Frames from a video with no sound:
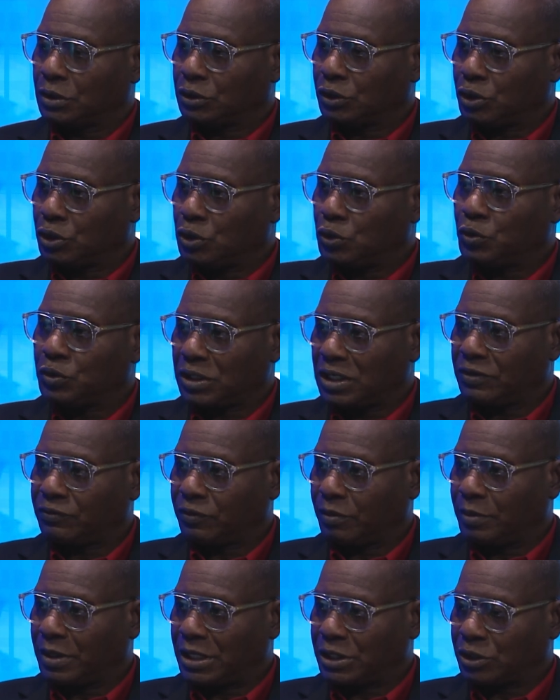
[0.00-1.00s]
use
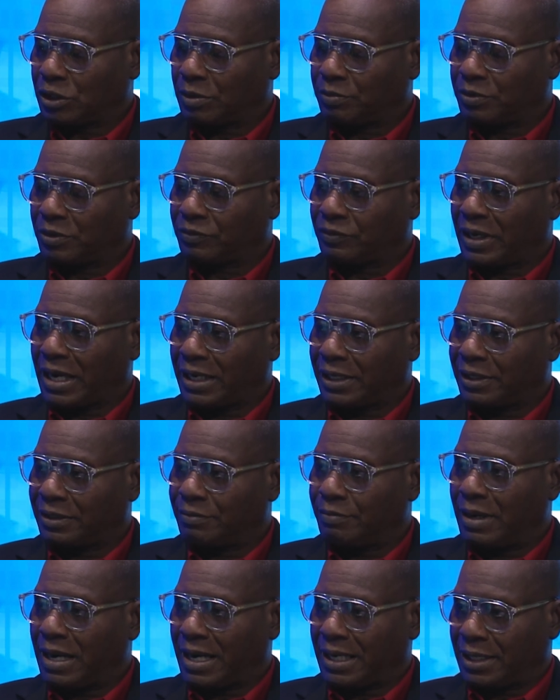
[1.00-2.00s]
information
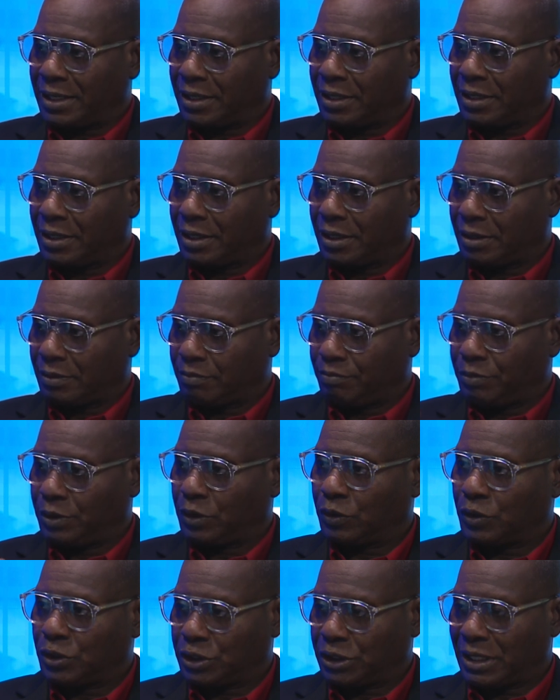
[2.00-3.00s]
provided by
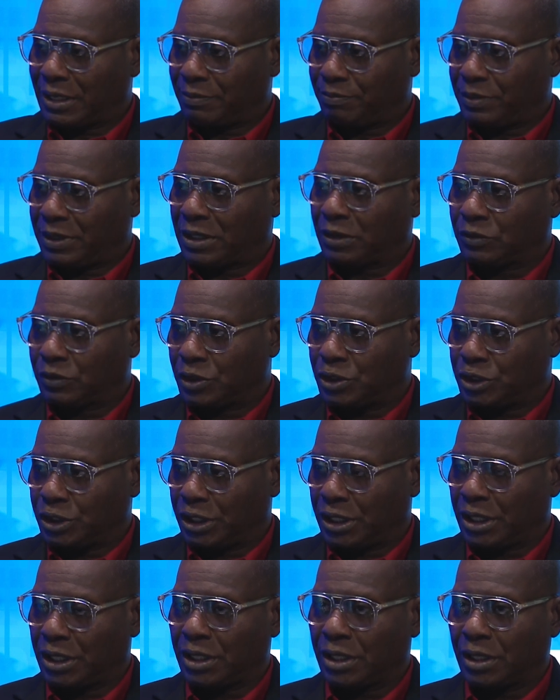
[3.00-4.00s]
BOJ and
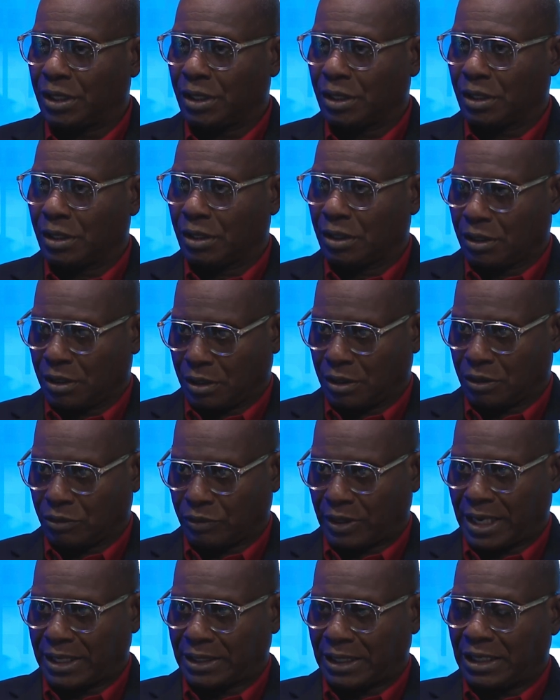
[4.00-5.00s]
POJ,
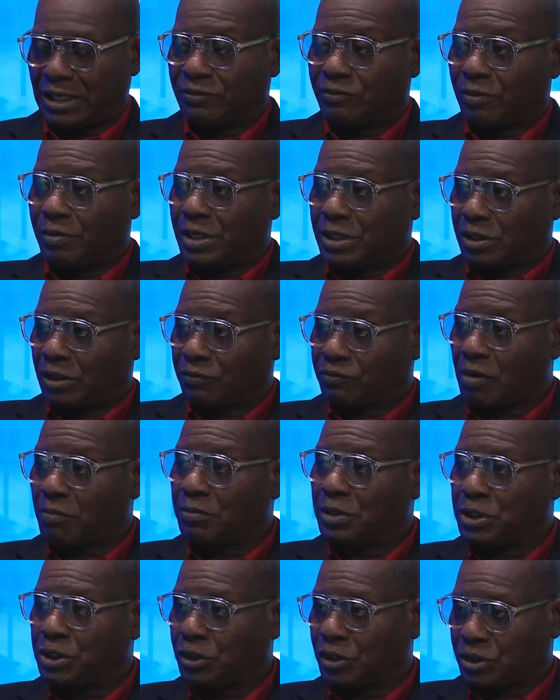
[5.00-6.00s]
right, and information from
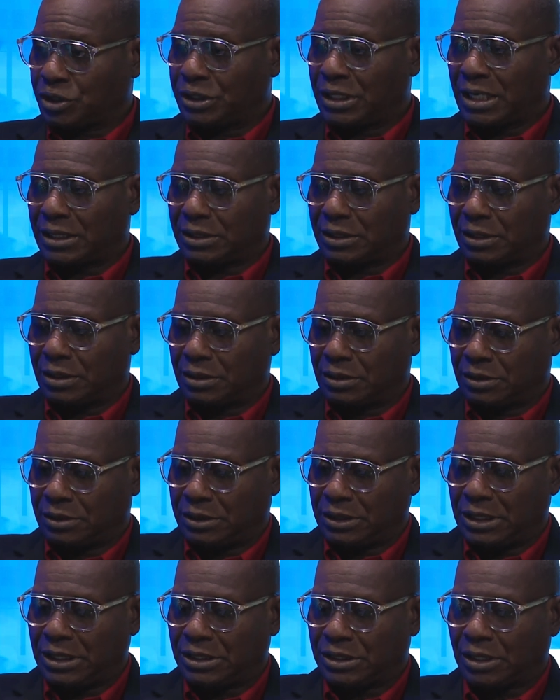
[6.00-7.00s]
the judge that
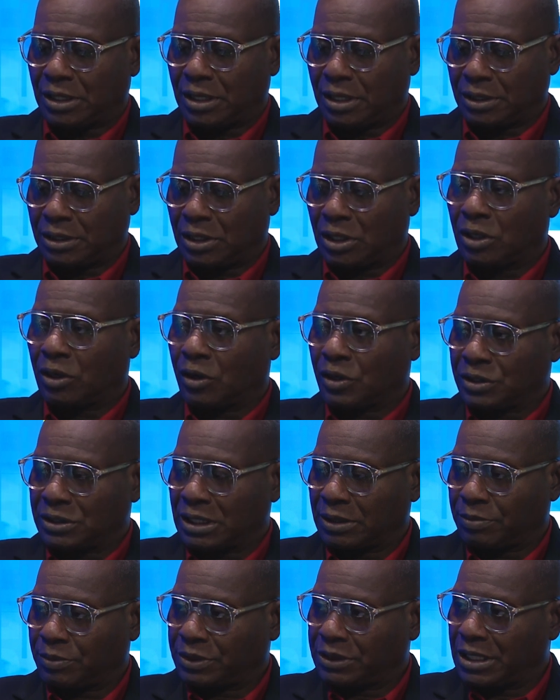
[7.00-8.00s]
these are the laws
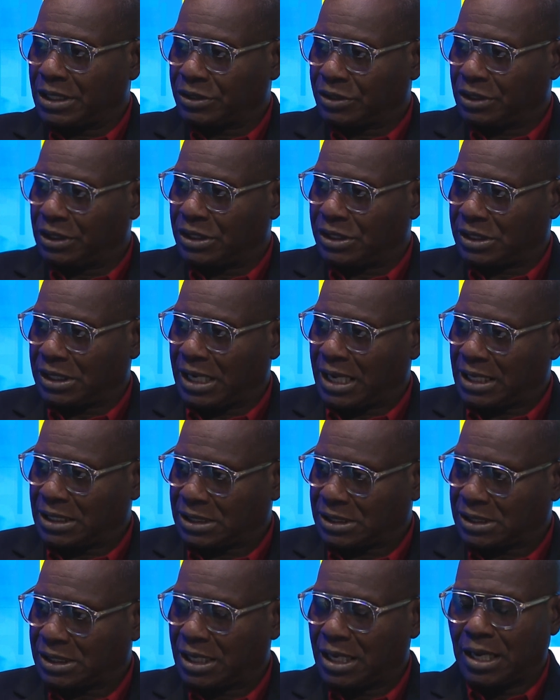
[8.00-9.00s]
that pertain to this
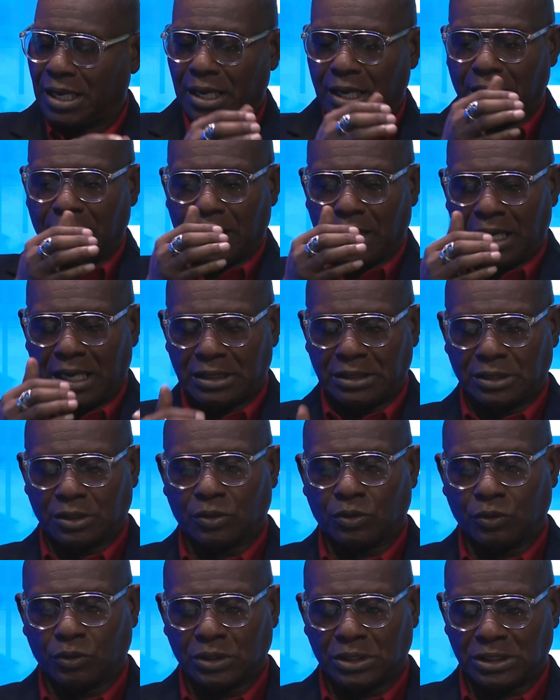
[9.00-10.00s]
case, and the
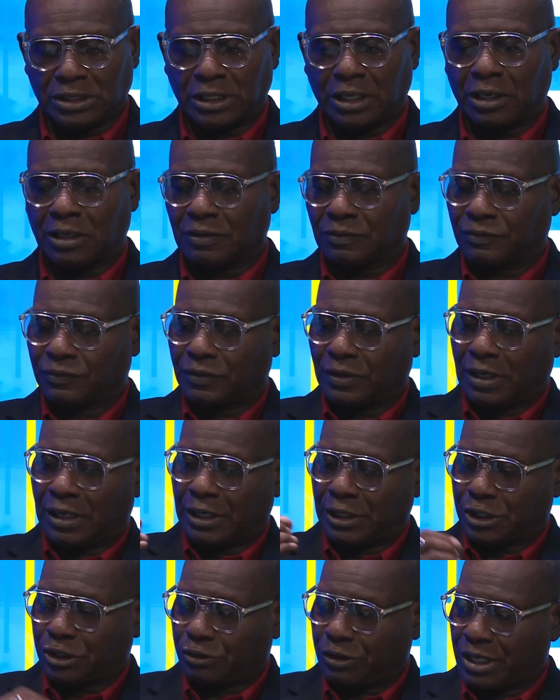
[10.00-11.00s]
court staff
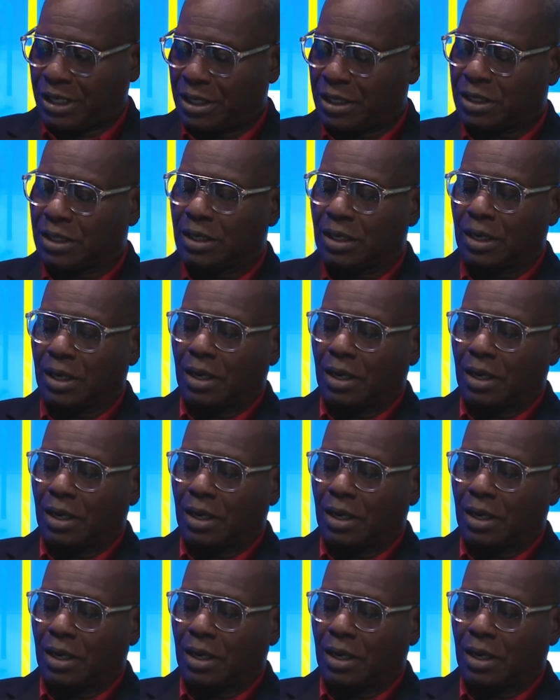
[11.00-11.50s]
are trained,